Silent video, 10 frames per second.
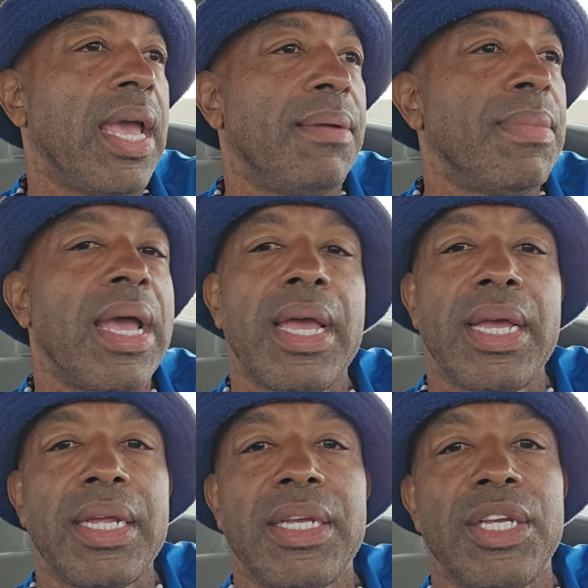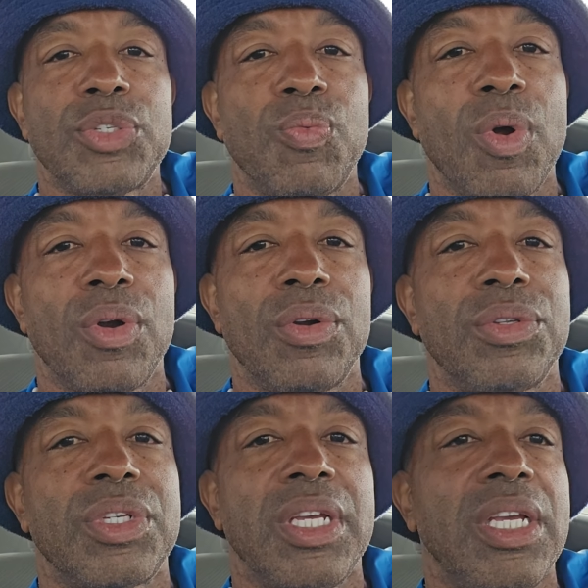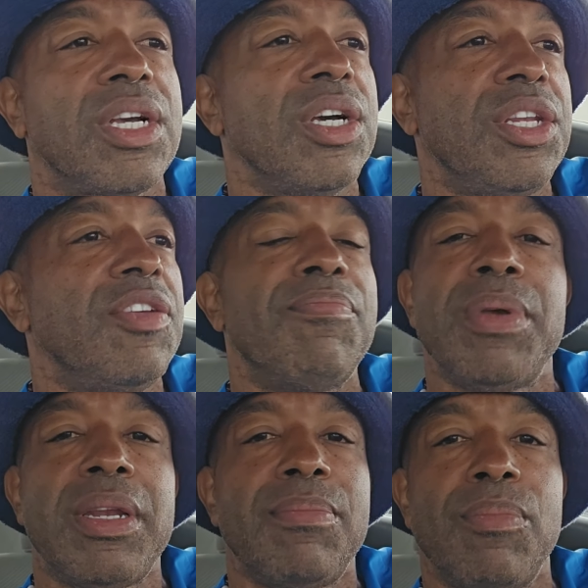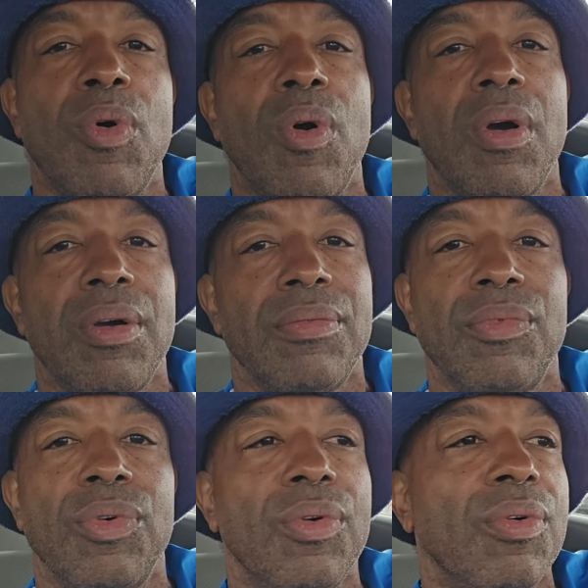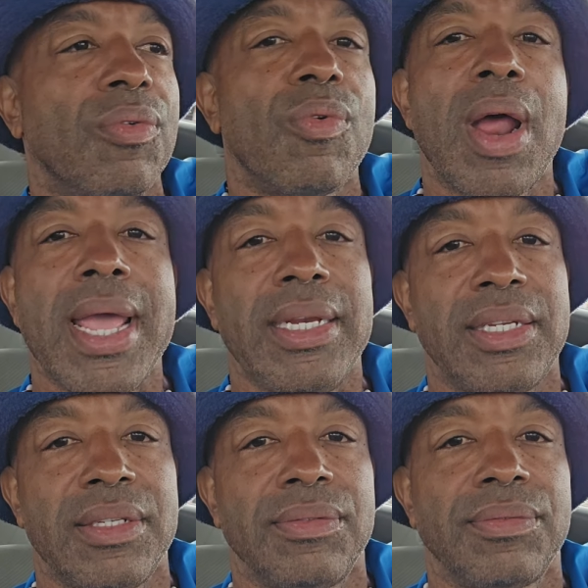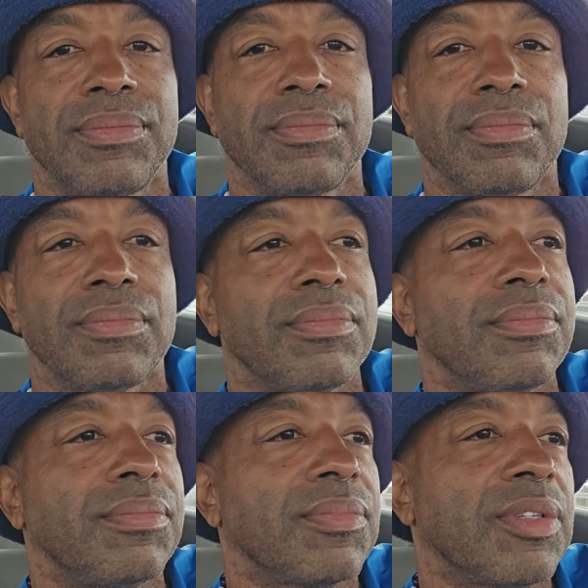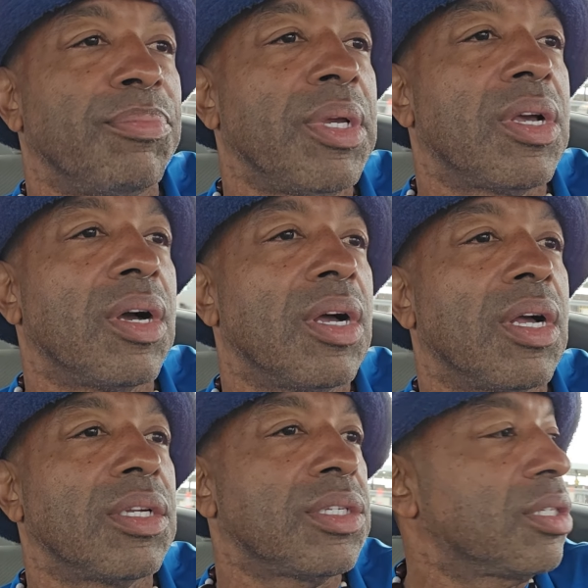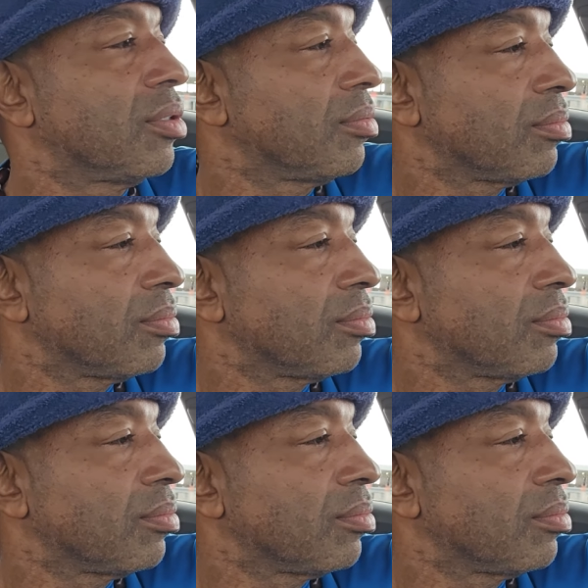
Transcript: And man, his words, he couldn't have been more right because